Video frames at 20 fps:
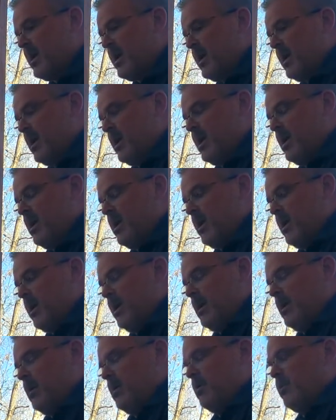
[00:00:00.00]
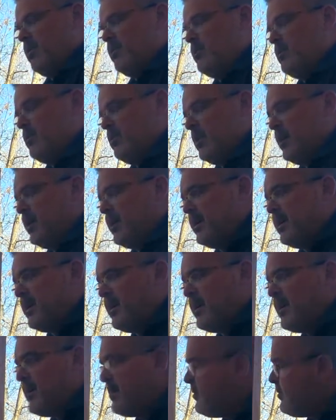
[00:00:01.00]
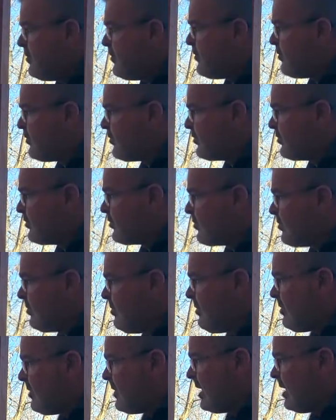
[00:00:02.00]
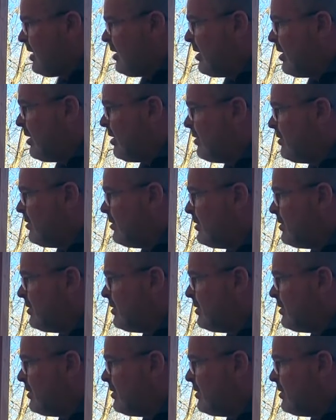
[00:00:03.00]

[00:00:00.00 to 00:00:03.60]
Yeah, and I've investigated, I don't know, over